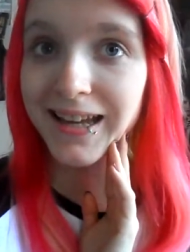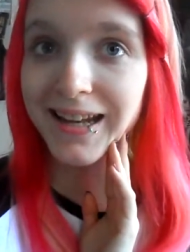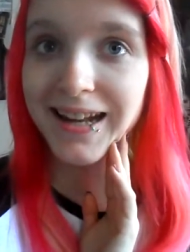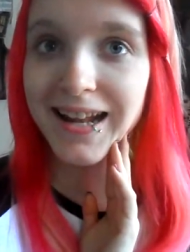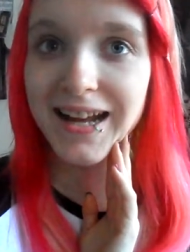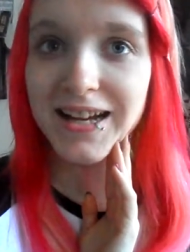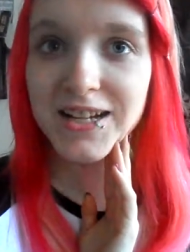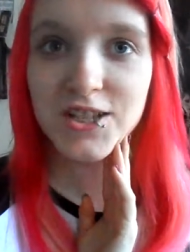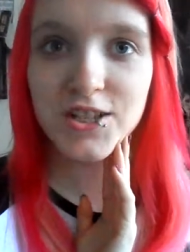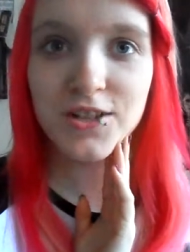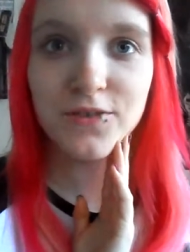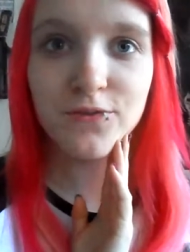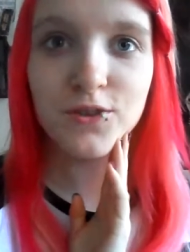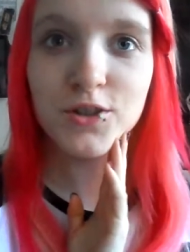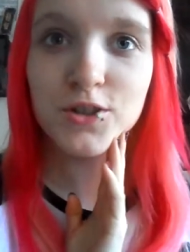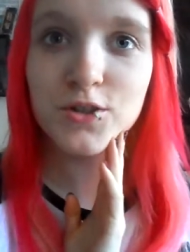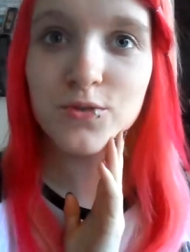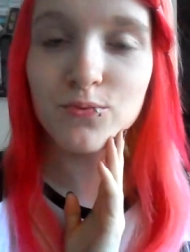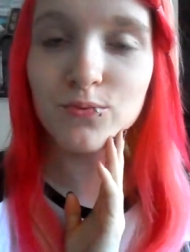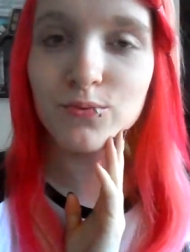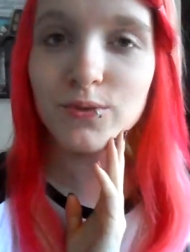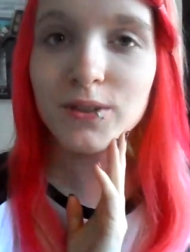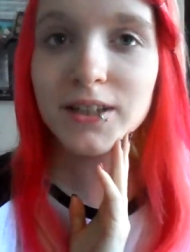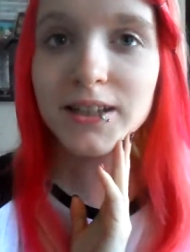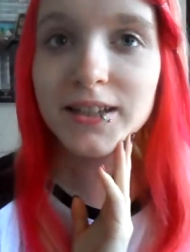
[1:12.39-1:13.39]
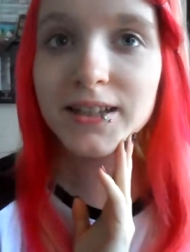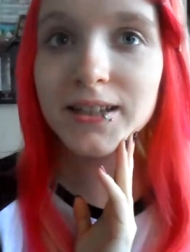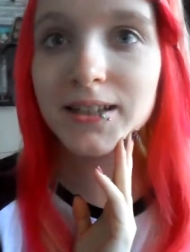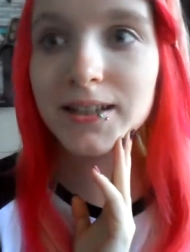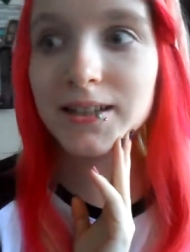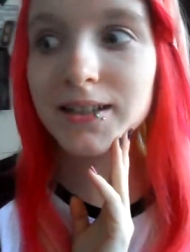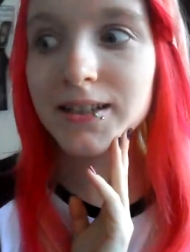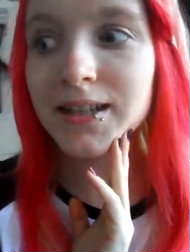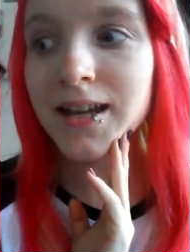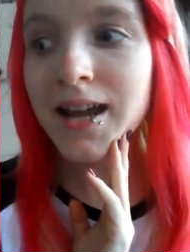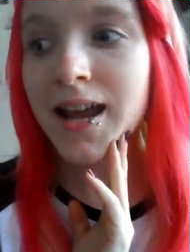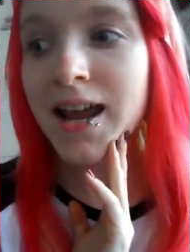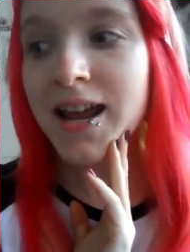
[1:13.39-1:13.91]
and it actually feels really
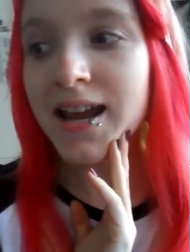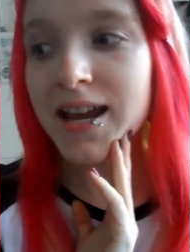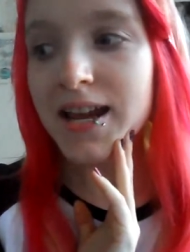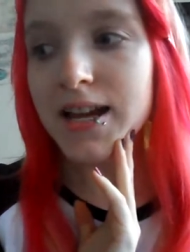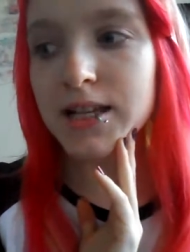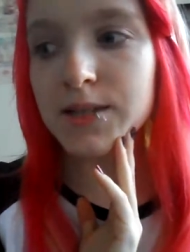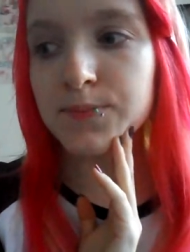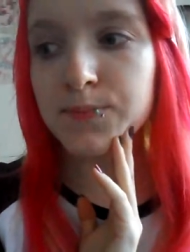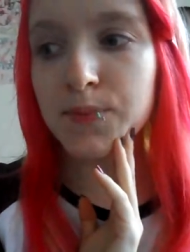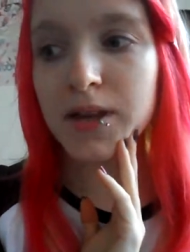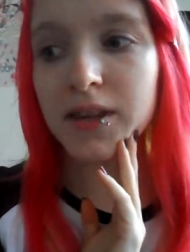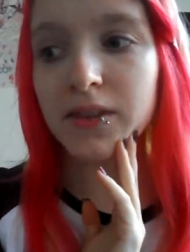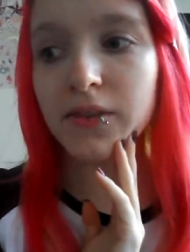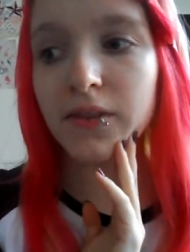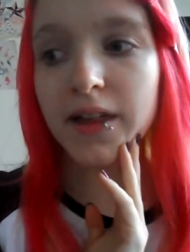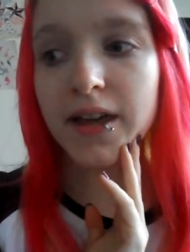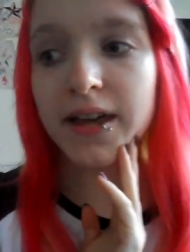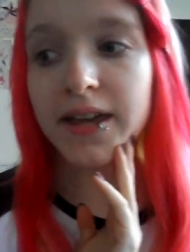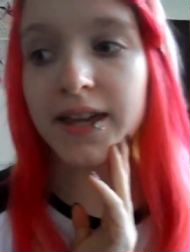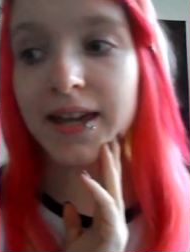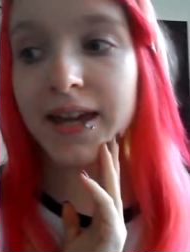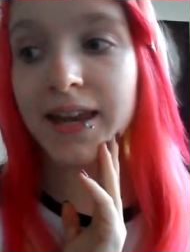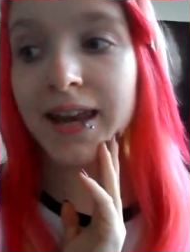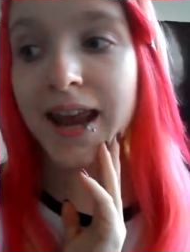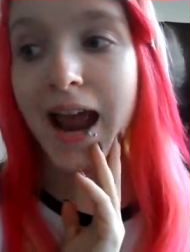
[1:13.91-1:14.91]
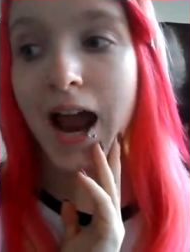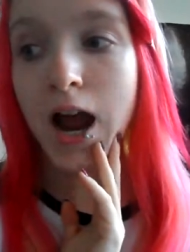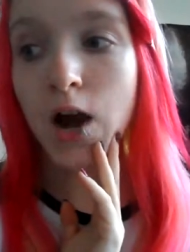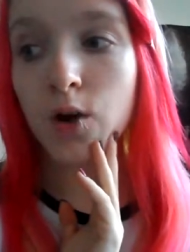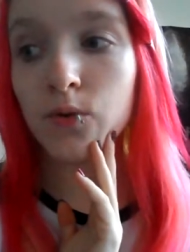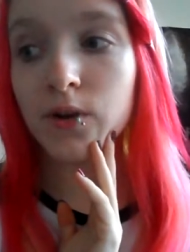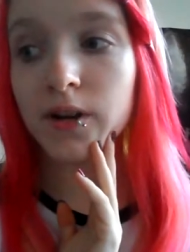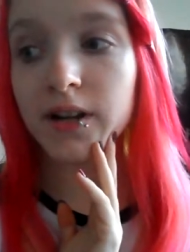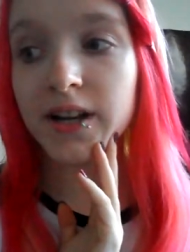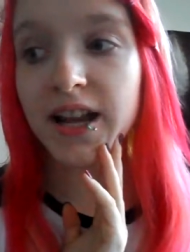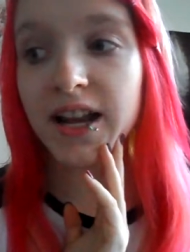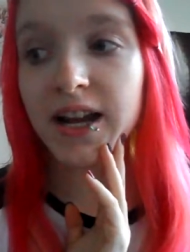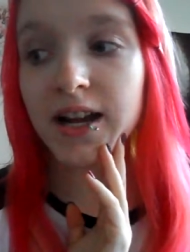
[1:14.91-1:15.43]
good. It's been like an
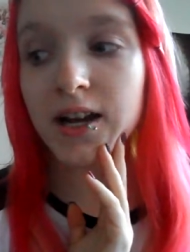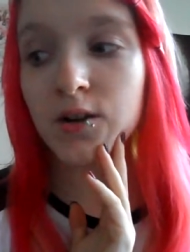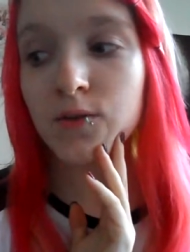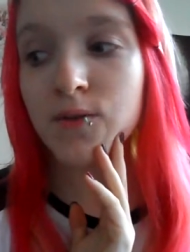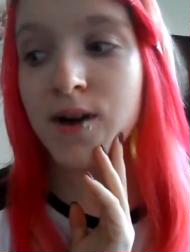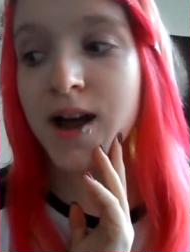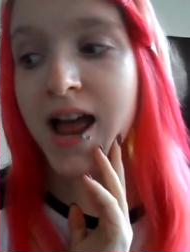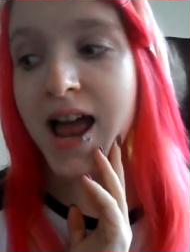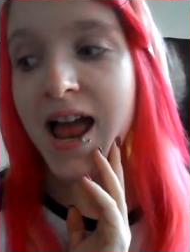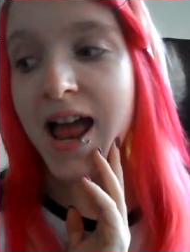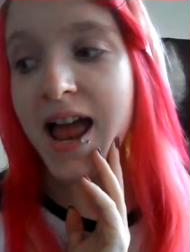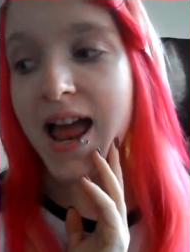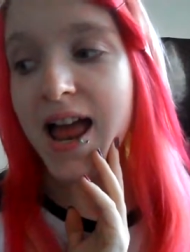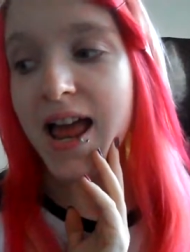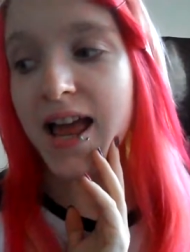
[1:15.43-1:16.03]
hour now,